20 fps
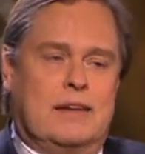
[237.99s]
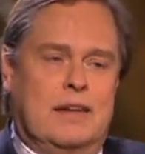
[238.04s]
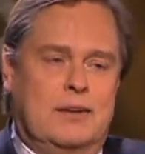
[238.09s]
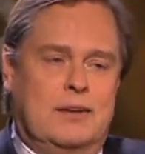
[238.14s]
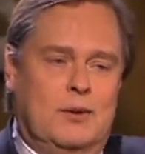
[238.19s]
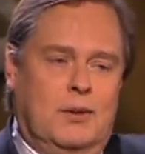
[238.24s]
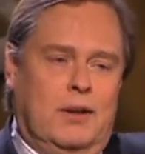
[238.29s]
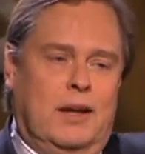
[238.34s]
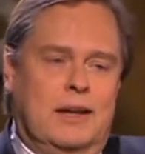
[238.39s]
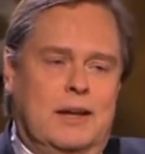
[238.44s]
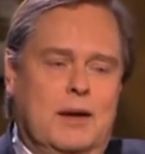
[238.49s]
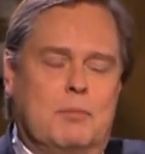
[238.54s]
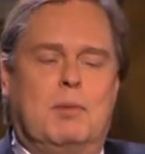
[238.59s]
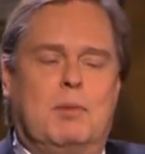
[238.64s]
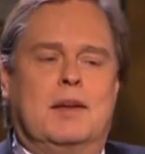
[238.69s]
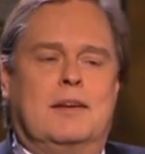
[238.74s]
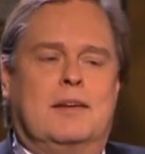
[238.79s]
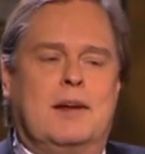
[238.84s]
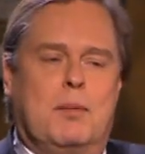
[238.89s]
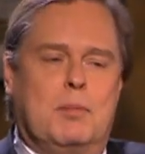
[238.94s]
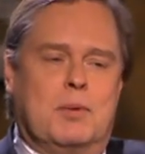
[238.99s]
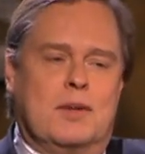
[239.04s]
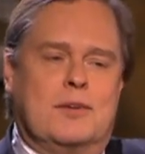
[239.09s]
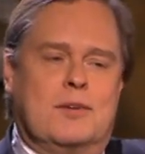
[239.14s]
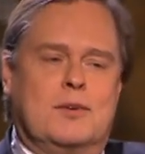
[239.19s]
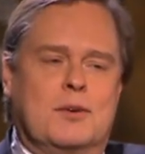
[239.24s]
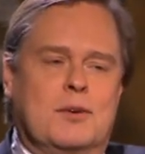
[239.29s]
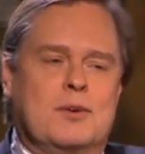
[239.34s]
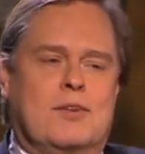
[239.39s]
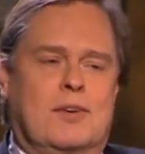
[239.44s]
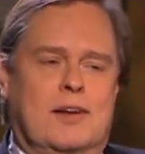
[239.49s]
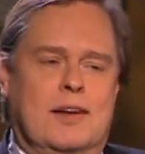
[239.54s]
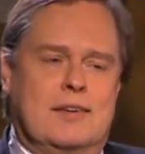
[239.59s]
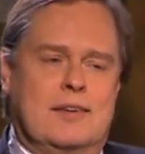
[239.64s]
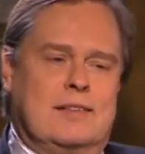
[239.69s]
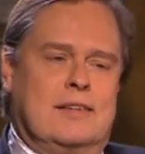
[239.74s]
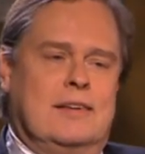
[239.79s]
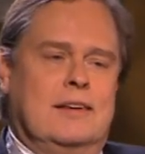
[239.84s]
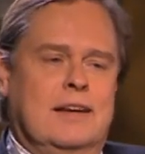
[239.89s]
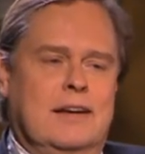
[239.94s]
then you'll end up on top of the search
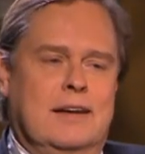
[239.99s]
list.